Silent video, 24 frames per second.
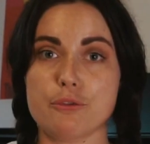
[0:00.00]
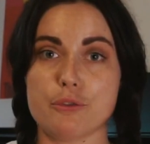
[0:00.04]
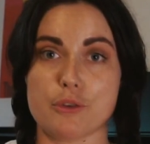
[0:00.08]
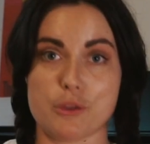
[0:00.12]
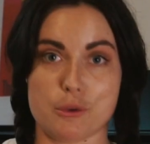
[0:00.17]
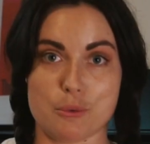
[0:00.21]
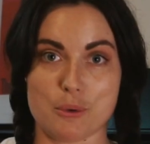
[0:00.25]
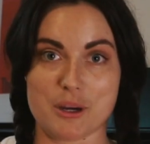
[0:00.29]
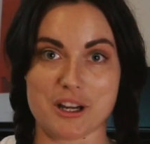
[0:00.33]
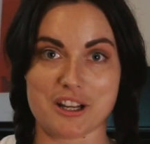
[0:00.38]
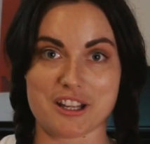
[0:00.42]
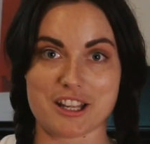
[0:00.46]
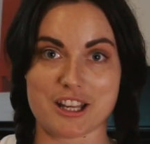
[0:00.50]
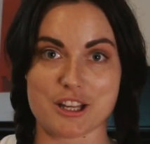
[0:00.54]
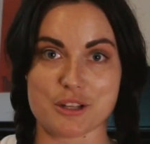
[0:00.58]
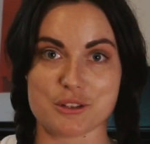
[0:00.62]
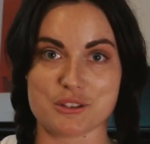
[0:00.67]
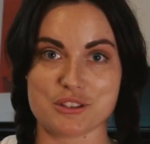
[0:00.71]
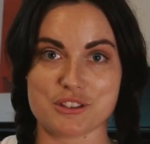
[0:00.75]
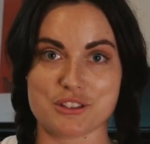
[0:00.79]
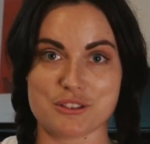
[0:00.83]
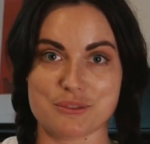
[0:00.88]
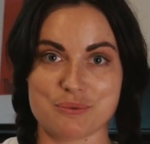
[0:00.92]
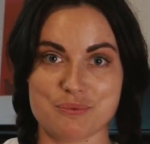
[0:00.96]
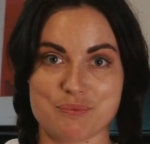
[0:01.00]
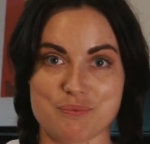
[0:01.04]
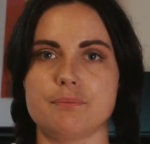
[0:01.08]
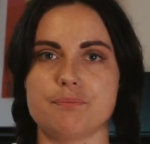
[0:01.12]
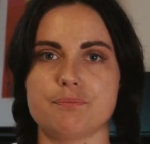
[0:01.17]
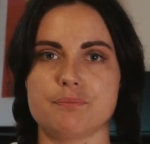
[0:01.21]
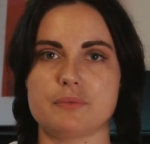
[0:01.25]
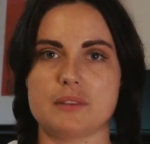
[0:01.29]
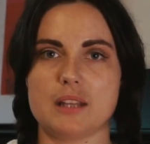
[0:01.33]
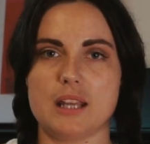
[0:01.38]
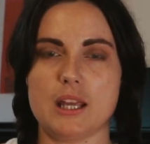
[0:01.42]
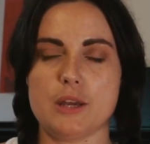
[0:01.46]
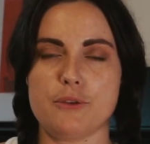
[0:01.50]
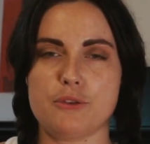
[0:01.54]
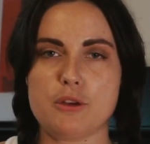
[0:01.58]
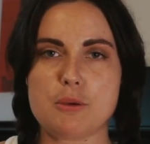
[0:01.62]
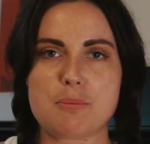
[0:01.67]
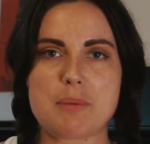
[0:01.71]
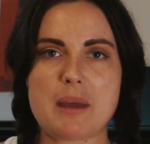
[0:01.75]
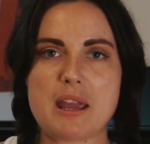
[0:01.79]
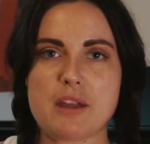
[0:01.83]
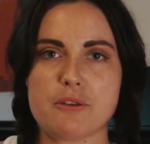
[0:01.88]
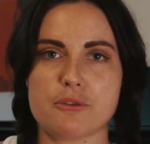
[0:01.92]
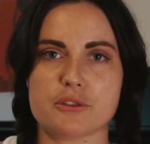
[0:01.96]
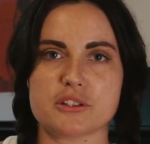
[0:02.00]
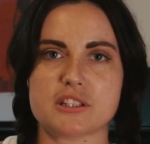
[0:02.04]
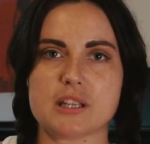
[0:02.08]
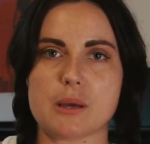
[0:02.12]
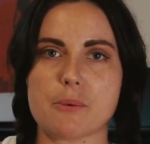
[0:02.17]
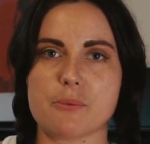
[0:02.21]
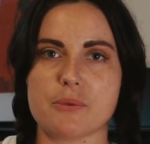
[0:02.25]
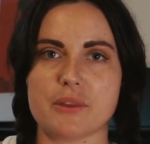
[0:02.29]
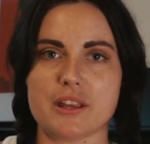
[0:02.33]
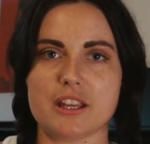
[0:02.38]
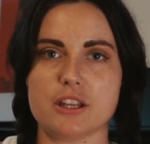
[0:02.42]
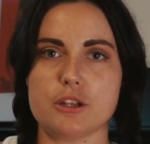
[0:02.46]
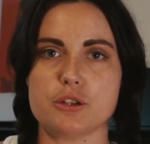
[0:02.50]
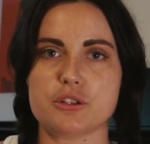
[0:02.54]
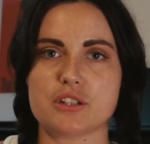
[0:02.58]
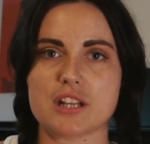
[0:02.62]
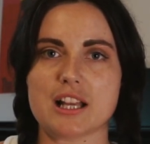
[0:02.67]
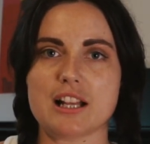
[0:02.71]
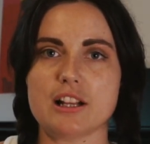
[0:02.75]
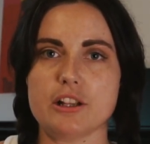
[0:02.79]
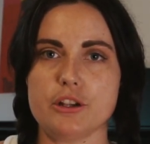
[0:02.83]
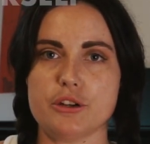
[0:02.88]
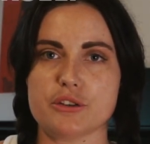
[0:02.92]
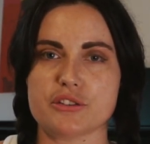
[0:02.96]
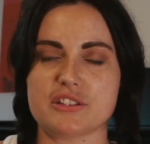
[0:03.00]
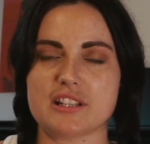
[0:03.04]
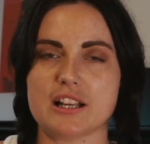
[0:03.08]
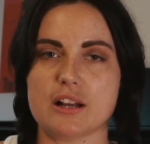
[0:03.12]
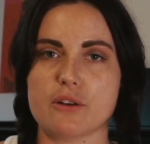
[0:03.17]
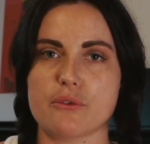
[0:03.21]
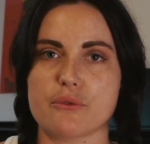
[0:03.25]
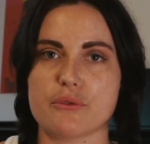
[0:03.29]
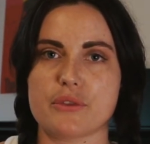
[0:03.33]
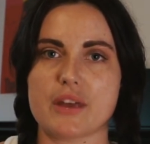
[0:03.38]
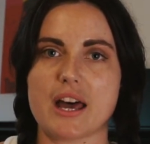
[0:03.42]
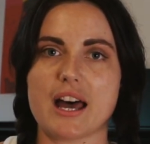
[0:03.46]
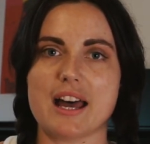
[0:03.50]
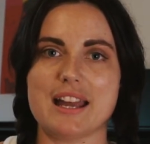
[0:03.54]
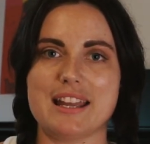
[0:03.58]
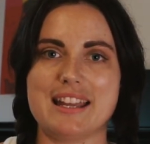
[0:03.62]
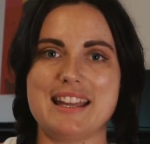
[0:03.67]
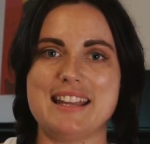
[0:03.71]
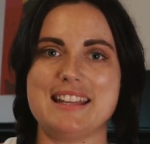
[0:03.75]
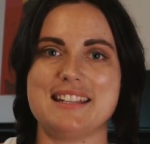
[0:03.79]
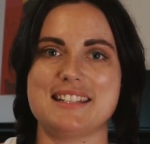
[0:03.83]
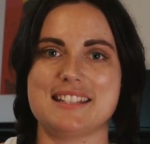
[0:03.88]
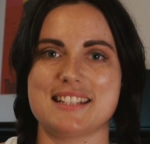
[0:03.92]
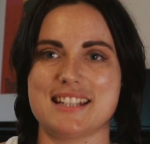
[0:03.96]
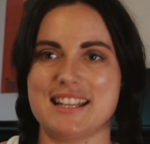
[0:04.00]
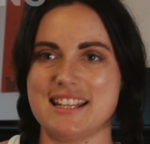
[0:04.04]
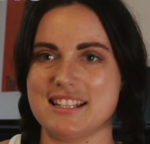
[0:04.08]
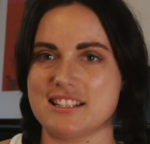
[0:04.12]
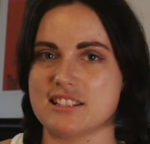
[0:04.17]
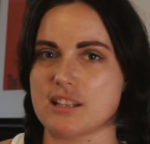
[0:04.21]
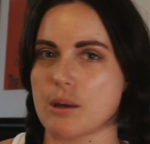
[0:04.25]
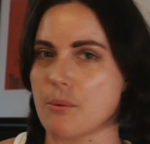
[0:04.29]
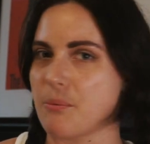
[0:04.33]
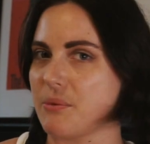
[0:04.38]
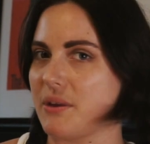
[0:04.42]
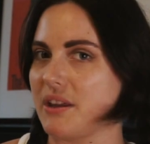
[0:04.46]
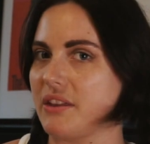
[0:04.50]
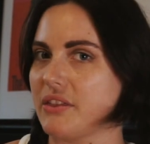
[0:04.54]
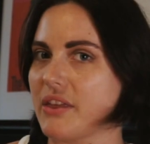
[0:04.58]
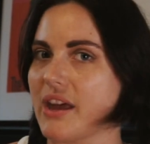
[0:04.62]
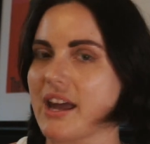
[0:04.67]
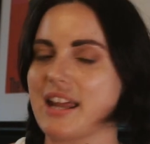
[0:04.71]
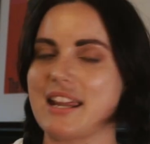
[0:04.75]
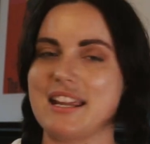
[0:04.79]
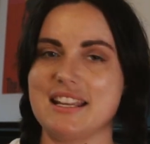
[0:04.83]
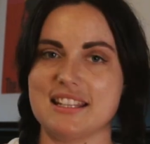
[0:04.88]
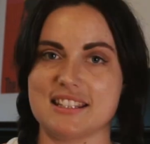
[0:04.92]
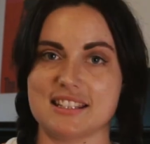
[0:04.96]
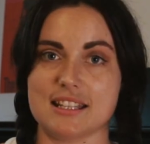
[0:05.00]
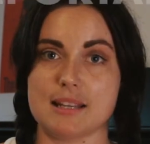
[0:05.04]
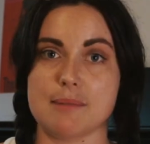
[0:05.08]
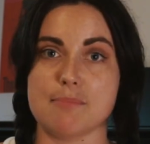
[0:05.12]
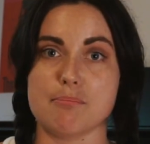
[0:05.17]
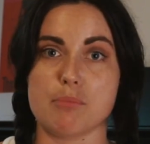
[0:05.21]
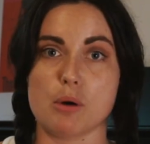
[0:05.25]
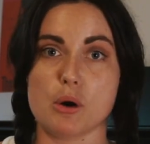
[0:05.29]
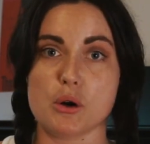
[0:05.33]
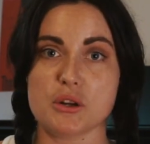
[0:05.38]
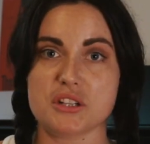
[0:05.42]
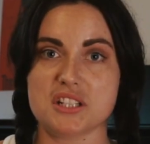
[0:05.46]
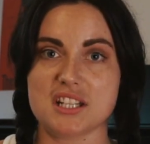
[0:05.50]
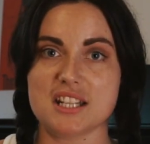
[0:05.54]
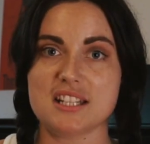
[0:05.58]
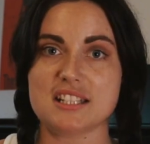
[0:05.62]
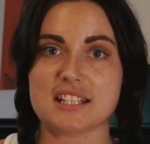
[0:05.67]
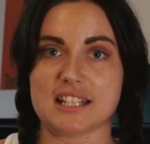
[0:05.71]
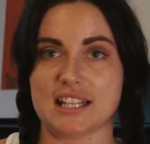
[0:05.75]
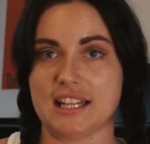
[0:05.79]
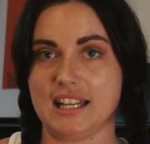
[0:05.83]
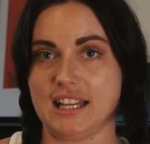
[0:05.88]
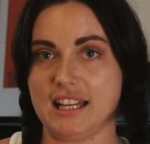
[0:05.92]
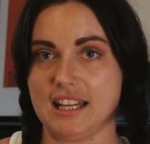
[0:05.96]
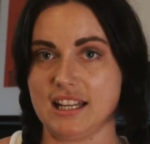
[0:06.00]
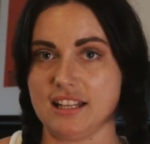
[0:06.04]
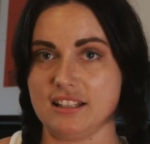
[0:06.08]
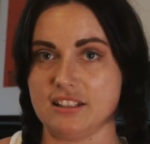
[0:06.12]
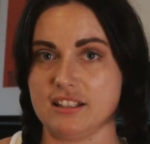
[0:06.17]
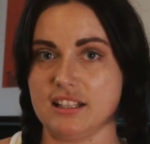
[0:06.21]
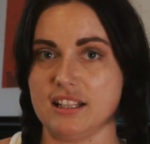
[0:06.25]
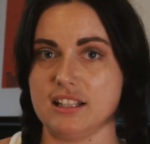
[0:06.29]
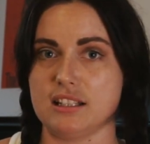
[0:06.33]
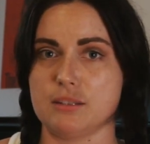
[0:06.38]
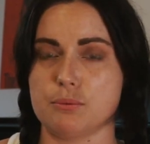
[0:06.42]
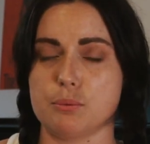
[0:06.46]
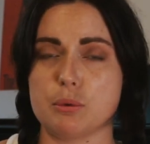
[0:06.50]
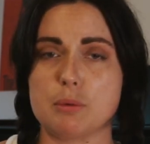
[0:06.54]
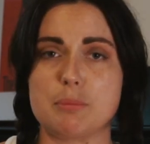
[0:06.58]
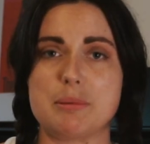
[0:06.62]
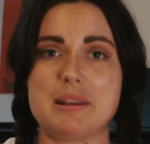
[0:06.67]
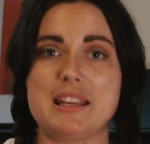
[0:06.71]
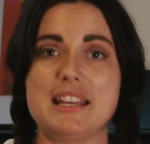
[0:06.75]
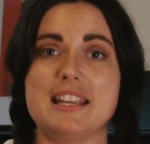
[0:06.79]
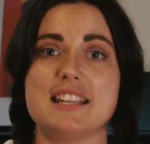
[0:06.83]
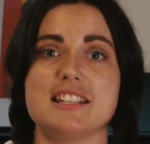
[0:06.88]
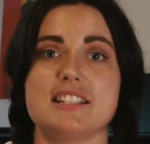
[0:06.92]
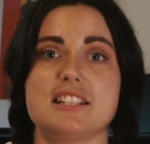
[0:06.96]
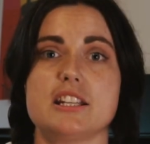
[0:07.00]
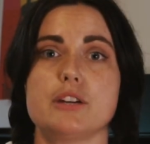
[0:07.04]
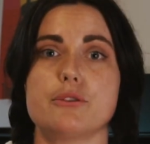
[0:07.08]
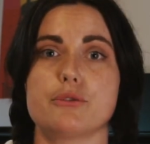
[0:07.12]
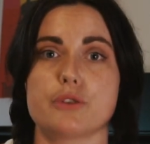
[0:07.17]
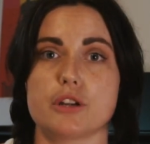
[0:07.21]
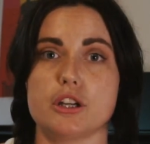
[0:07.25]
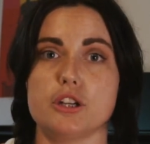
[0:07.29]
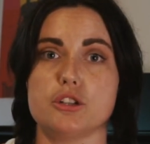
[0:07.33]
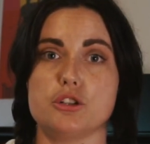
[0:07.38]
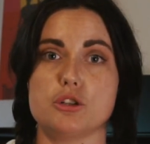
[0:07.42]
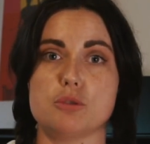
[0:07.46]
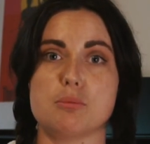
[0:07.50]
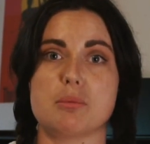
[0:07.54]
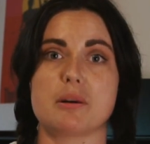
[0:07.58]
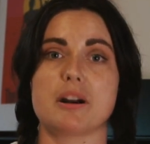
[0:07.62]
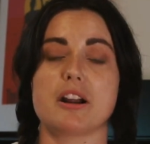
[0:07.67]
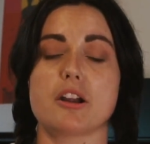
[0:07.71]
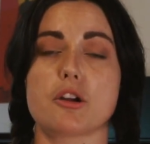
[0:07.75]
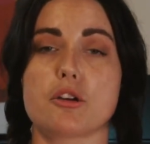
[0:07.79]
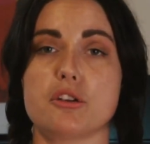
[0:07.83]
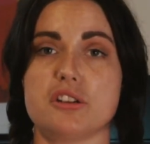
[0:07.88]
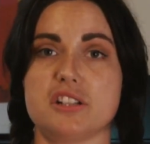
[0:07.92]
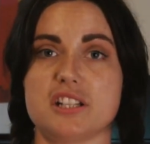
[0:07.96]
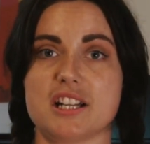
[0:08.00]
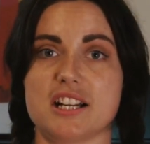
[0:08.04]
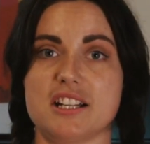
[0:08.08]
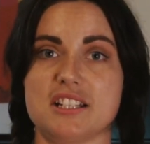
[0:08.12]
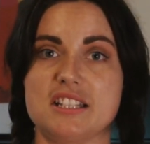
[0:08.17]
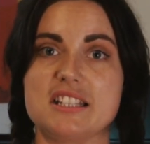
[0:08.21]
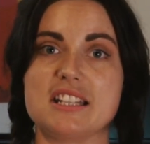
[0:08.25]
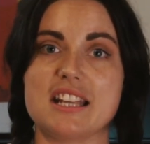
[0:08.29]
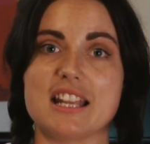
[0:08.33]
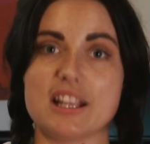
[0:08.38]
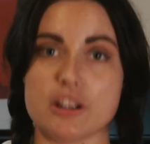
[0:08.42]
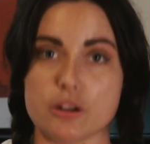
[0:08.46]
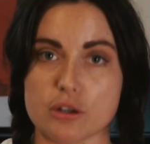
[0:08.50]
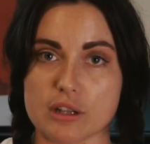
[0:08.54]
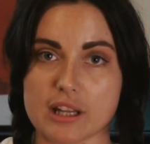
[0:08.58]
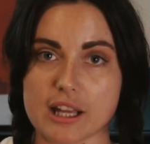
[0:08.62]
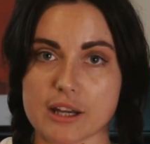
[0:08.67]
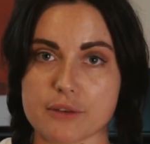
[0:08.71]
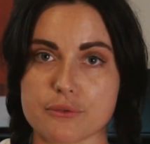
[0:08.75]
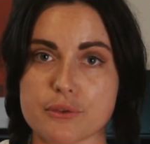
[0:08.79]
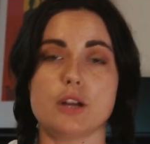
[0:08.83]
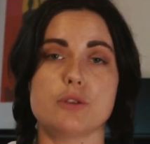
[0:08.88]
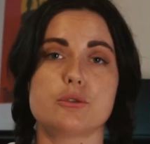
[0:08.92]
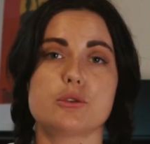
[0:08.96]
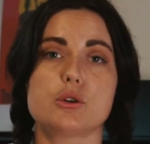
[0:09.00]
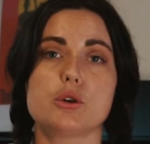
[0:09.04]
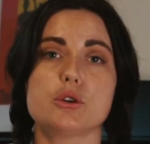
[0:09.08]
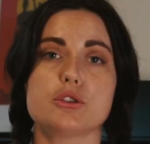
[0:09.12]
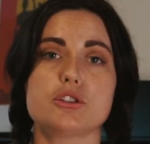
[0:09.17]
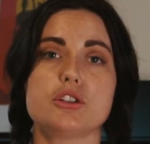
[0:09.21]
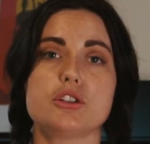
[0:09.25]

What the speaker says: for the workouts. If you pay for something, you tell yourself that it is something that is important and it will be easier for you to prioritize it in your life. And of course,